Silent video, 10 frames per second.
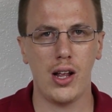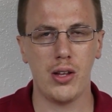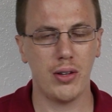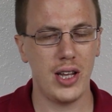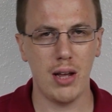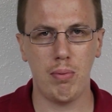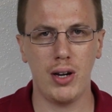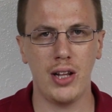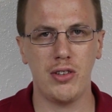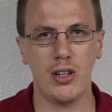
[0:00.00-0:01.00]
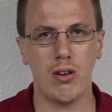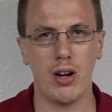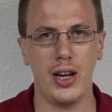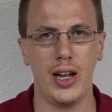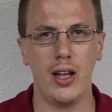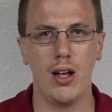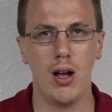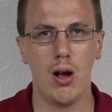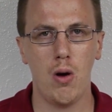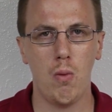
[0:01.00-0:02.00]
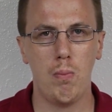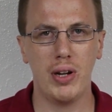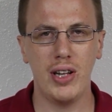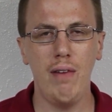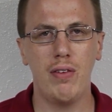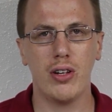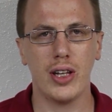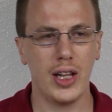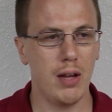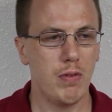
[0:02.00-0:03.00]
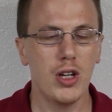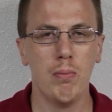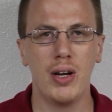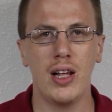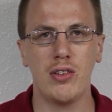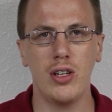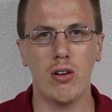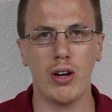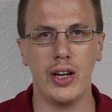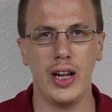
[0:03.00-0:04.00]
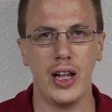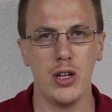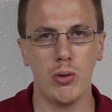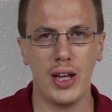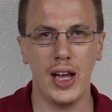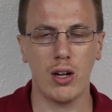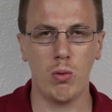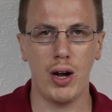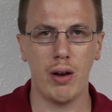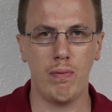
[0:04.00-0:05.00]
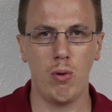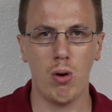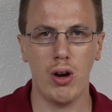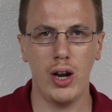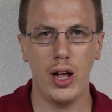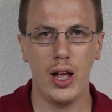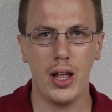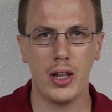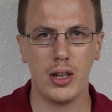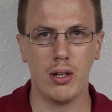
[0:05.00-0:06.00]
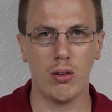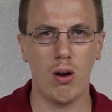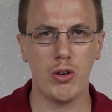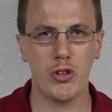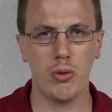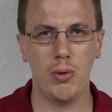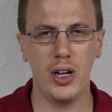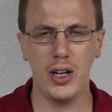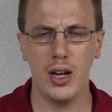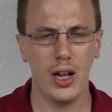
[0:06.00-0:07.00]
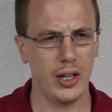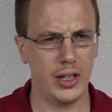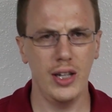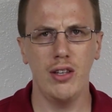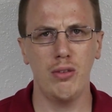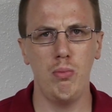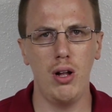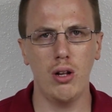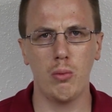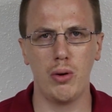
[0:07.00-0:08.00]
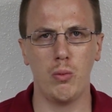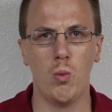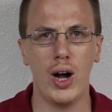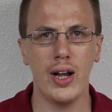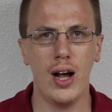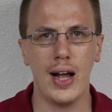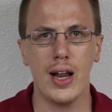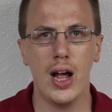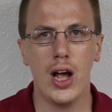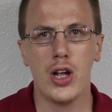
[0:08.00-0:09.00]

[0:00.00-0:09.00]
You can't put an SD card in it. But definitely, if you can put an SD card in it and you can't quite afford the larger one, get the smaller one. Why not?